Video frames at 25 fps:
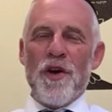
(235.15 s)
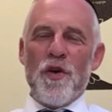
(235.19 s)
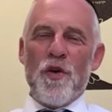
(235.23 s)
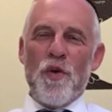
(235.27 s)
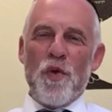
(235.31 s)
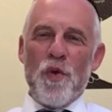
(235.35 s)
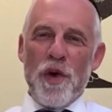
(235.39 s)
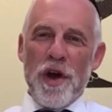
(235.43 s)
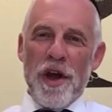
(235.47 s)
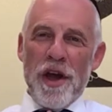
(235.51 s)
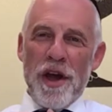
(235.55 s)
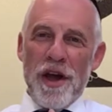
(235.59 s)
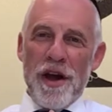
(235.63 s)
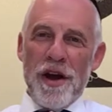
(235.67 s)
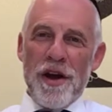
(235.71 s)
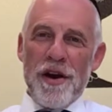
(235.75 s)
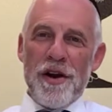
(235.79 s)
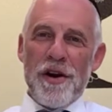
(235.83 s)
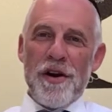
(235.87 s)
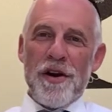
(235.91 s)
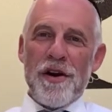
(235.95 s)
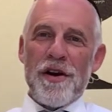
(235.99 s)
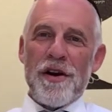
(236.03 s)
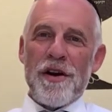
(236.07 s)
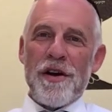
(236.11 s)

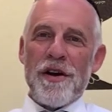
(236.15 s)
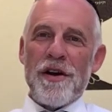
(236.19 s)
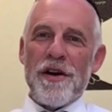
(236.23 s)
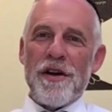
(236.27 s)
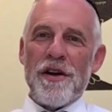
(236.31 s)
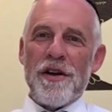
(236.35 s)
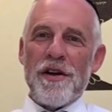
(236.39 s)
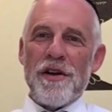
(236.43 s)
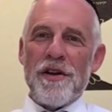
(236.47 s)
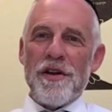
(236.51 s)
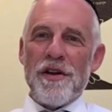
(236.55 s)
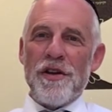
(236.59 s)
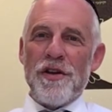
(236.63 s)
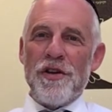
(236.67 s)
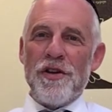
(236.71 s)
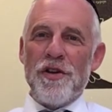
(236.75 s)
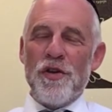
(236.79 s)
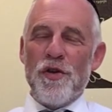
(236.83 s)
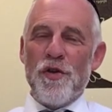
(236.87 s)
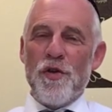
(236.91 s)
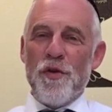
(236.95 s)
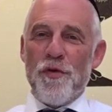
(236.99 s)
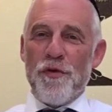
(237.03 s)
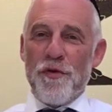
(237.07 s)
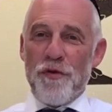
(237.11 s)
where
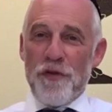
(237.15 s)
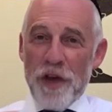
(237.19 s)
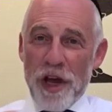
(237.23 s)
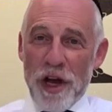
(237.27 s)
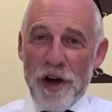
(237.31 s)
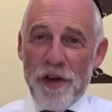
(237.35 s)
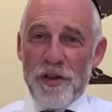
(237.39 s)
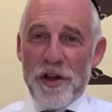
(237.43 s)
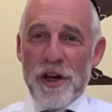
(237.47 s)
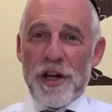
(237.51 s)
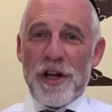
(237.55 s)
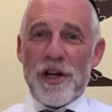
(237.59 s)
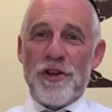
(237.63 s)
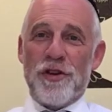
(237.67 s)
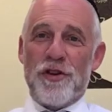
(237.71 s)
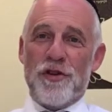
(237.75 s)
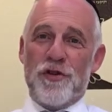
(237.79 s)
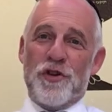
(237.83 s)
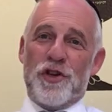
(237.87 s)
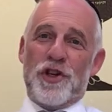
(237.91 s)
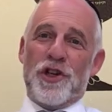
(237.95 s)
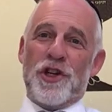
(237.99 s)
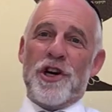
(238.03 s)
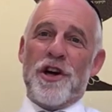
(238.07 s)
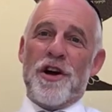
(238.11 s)
you feel the
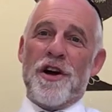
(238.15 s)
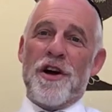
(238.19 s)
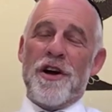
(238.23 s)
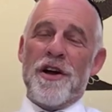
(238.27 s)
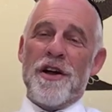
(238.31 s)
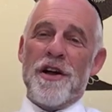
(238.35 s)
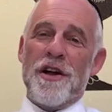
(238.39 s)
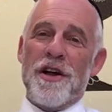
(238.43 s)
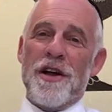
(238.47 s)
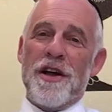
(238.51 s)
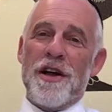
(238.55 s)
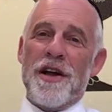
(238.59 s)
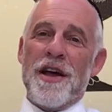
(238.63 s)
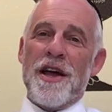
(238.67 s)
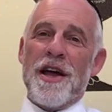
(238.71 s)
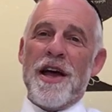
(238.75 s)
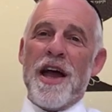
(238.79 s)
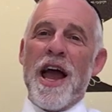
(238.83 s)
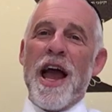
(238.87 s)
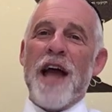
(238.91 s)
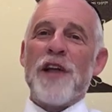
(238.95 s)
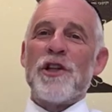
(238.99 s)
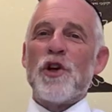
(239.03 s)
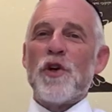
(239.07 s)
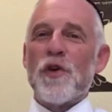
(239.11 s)
Kedusha
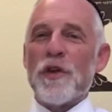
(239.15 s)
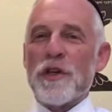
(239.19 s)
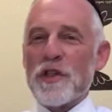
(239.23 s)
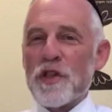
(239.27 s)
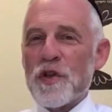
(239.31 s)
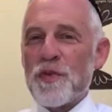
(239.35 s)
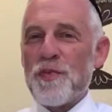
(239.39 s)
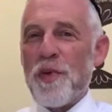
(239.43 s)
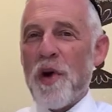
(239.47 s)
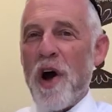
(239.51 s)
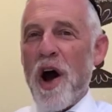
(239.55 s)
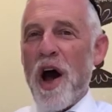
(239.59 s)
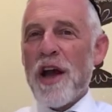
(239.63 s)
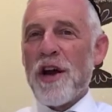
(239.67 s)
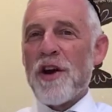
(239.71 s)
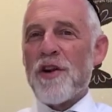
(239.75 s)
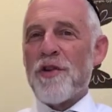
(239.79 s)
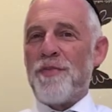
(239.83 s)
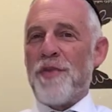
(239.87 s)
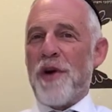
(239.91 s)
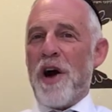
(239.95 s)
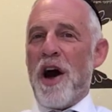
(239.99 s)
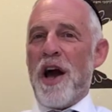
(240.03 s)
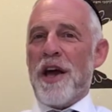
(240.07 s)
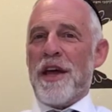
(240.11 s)
and you're
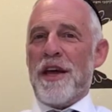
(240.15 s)
inspired by